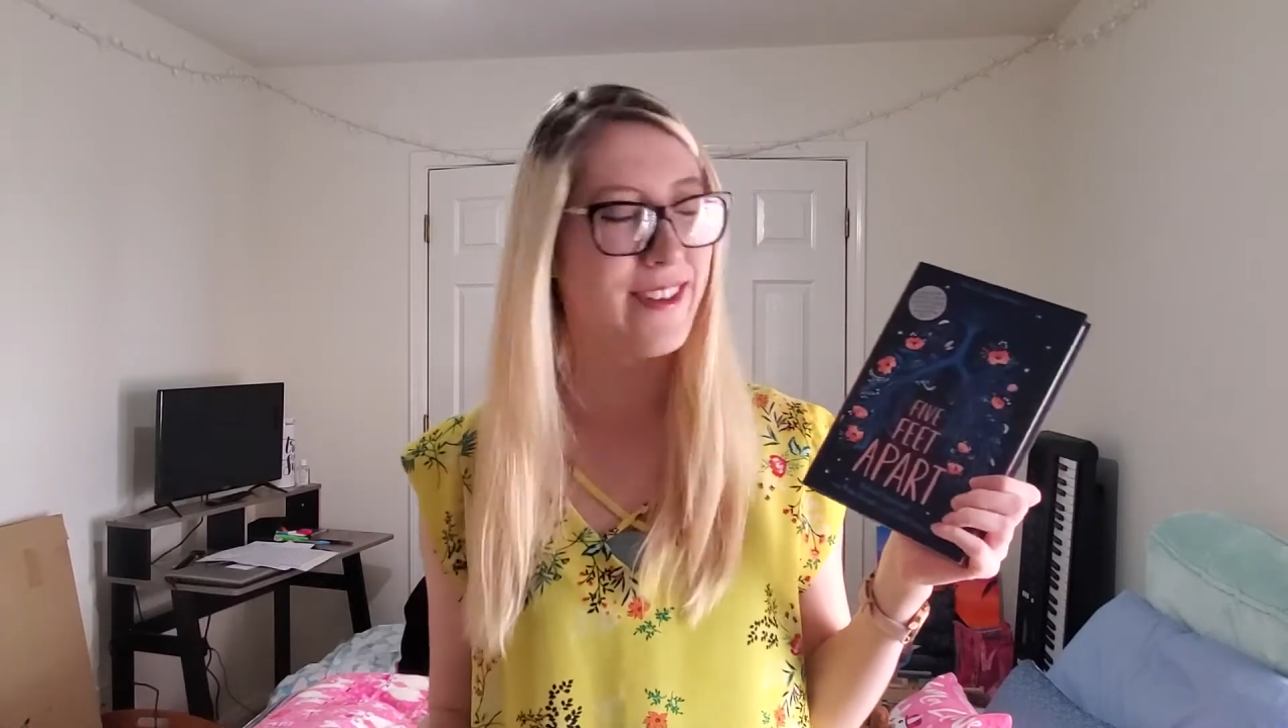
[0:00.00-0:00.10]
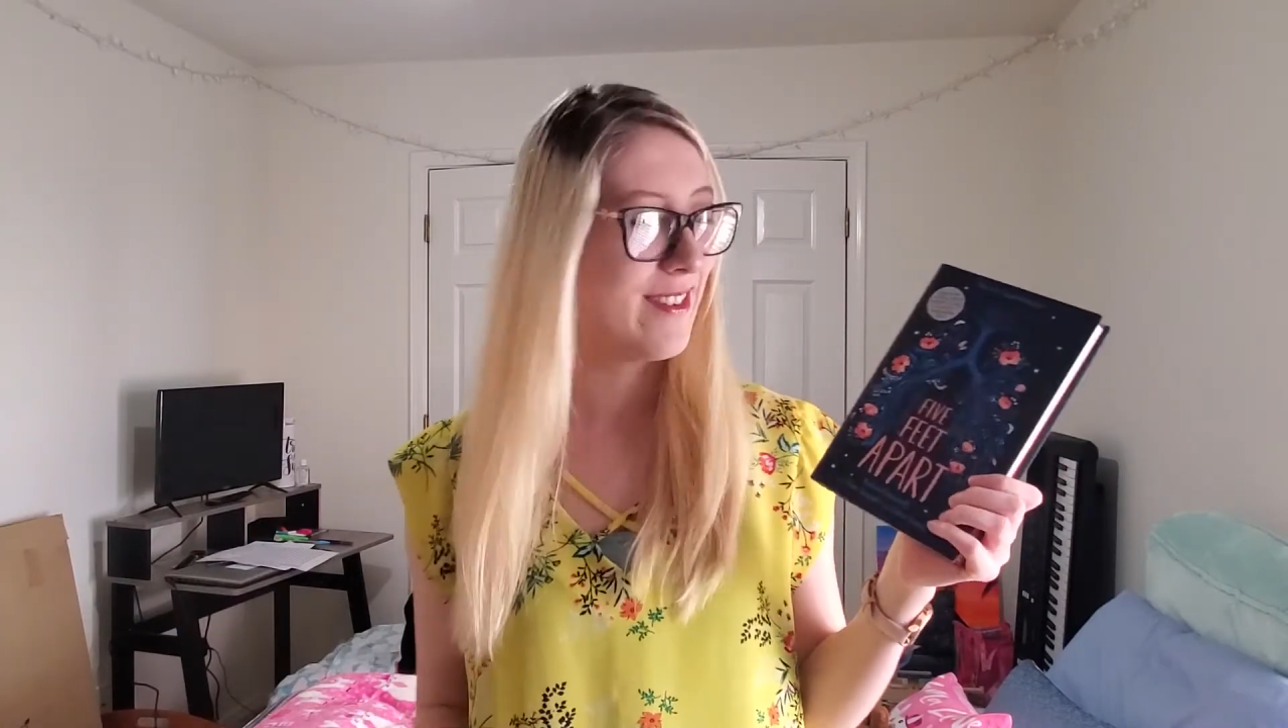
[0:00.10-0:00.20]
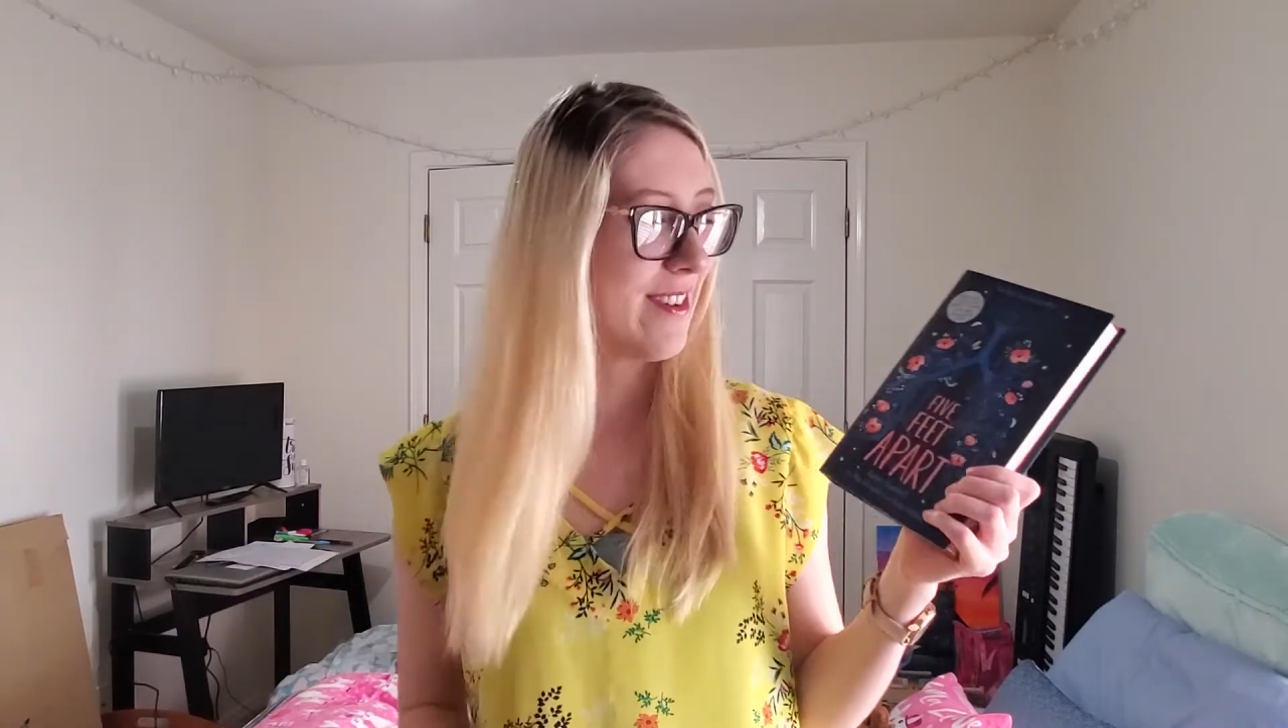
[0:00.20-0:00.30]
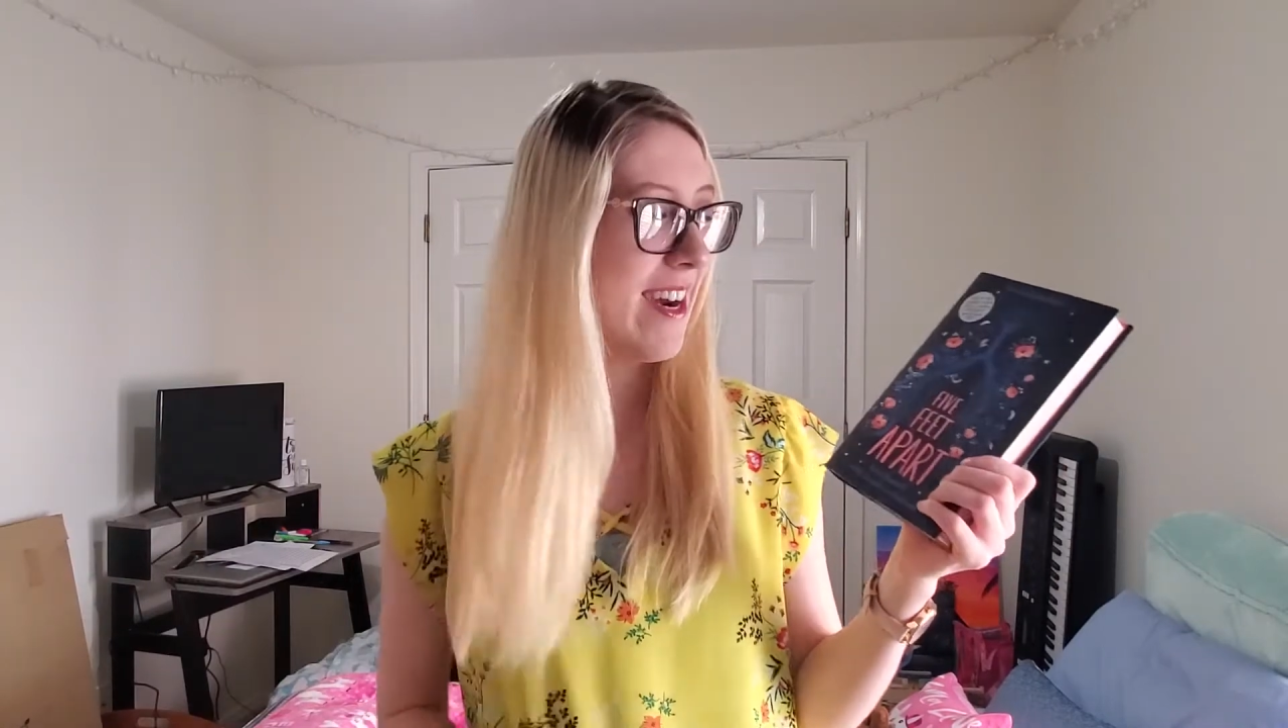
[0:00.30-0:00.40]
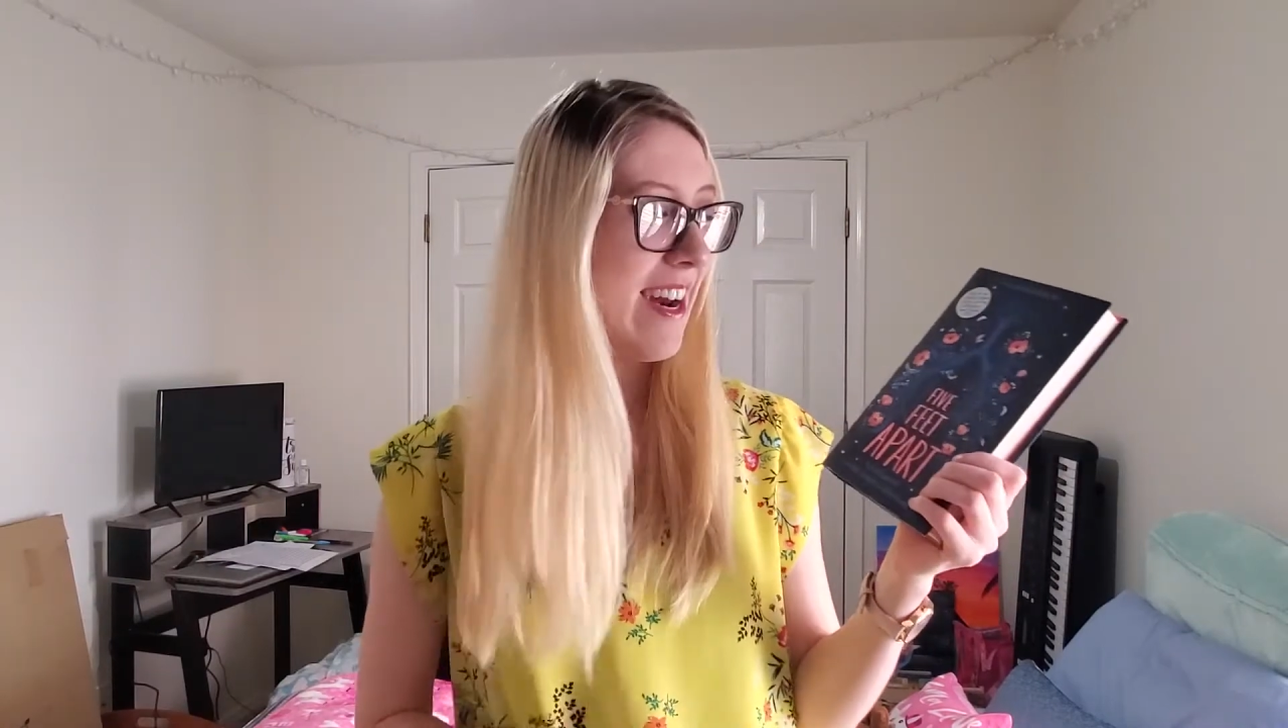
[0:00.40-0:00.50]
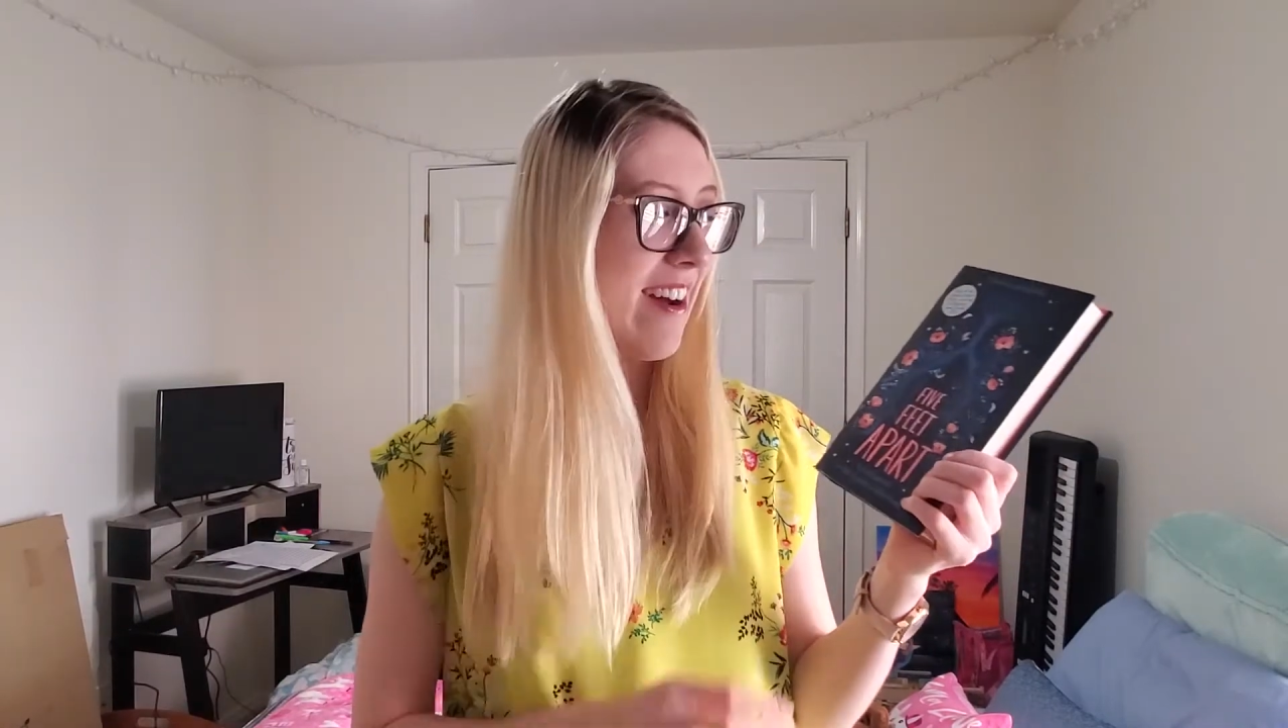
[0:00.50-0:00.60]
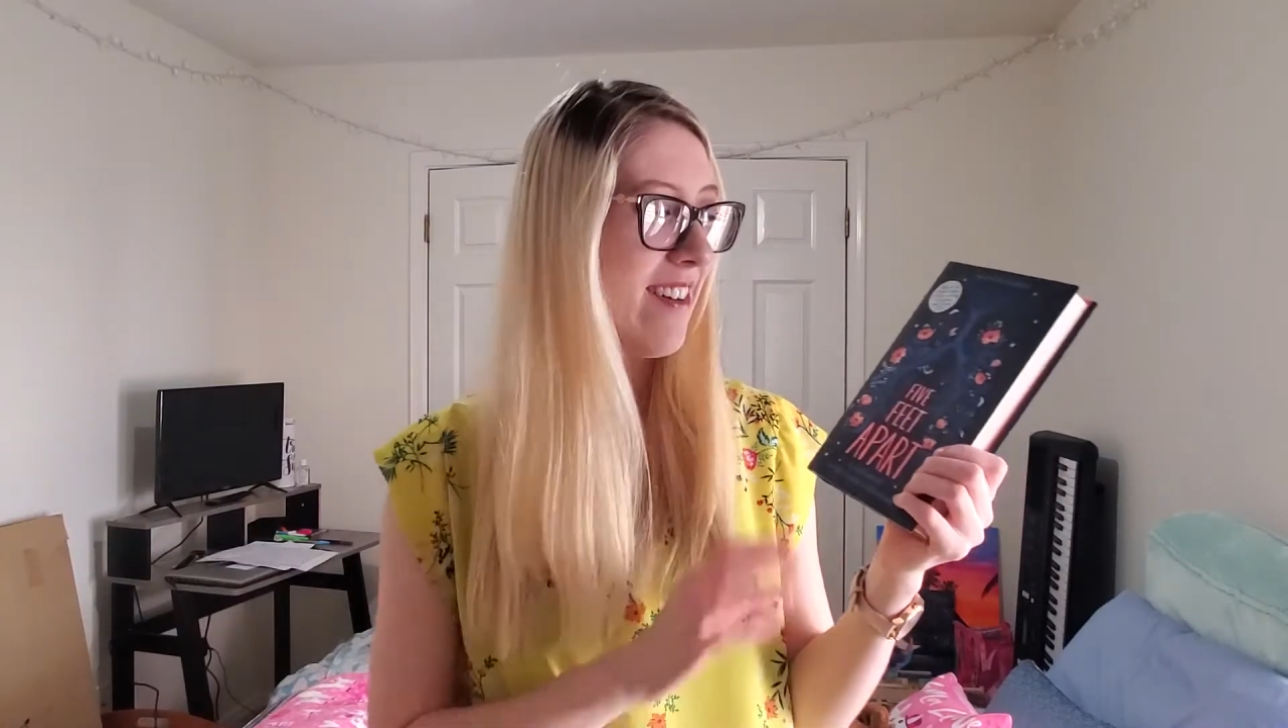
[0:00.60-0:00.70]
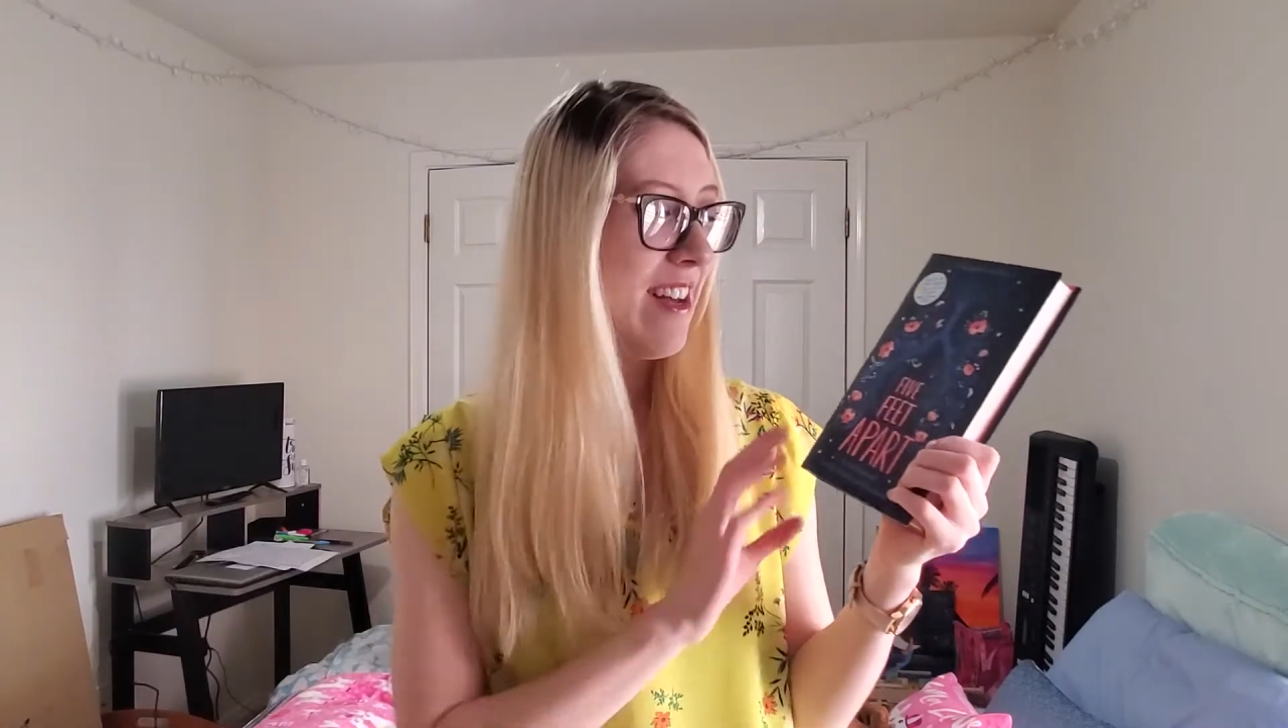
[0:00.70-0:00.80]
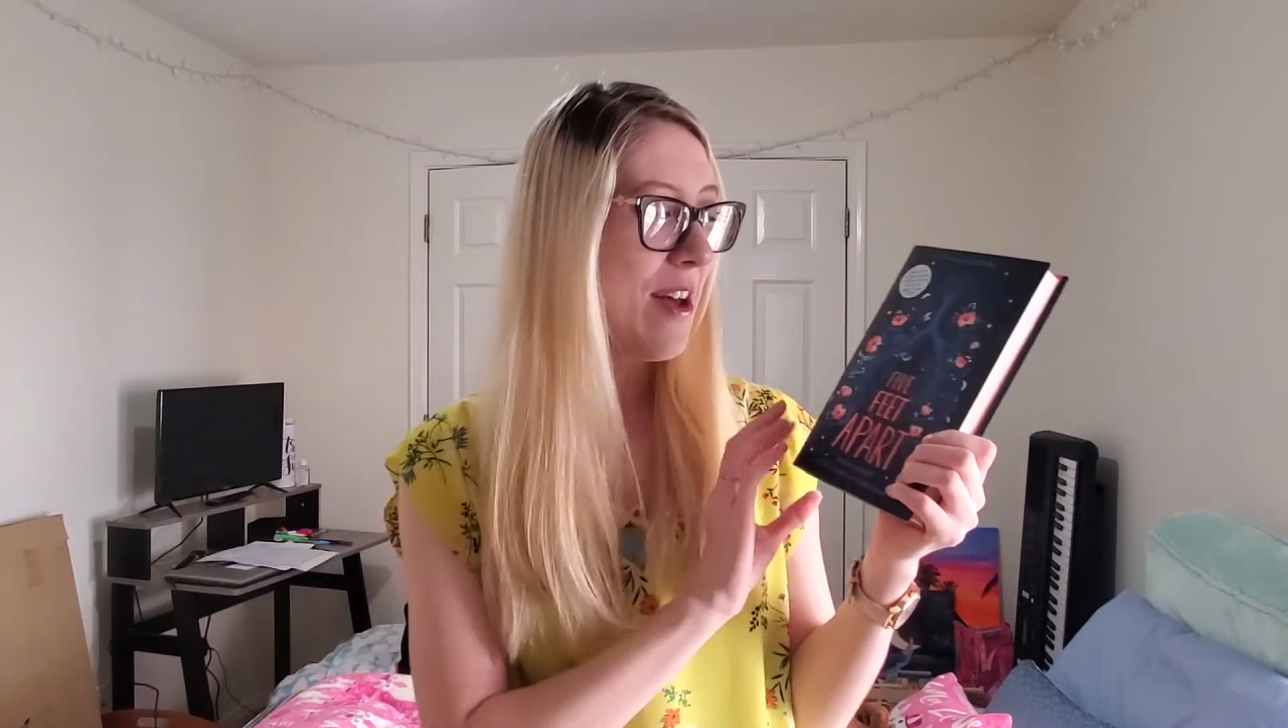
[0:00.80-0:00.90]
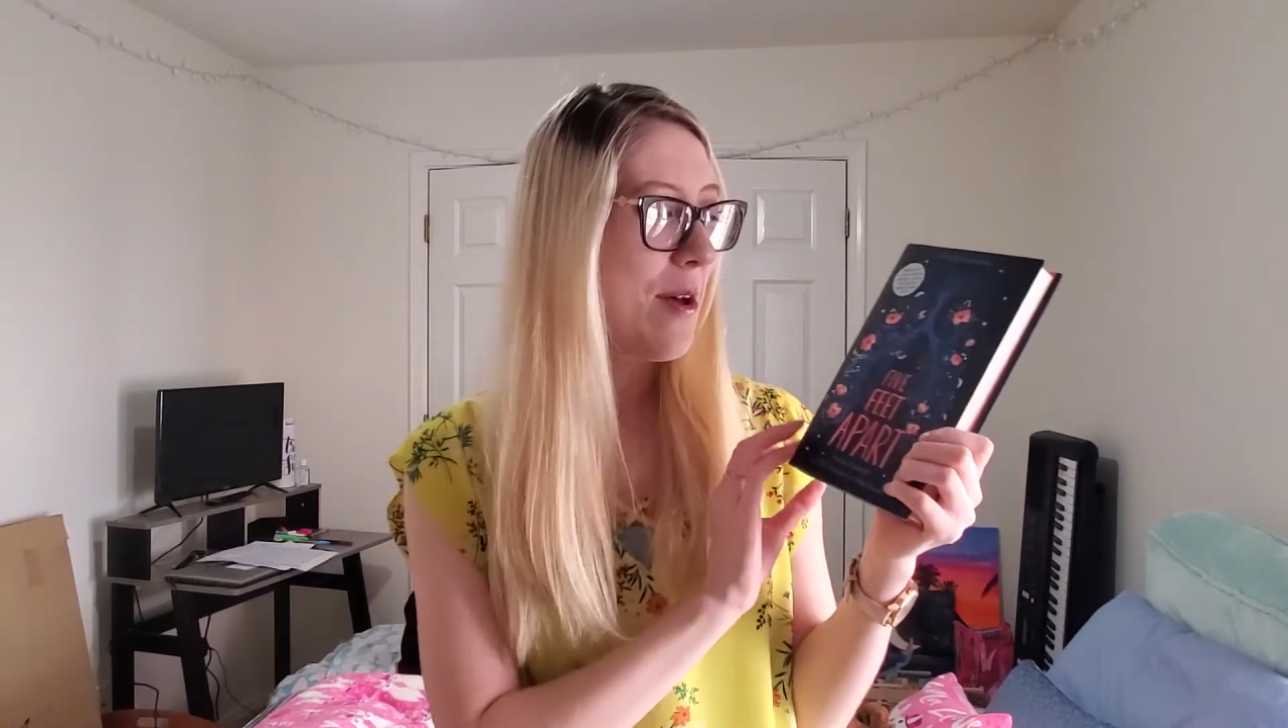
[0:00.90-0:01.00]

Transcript: those right now.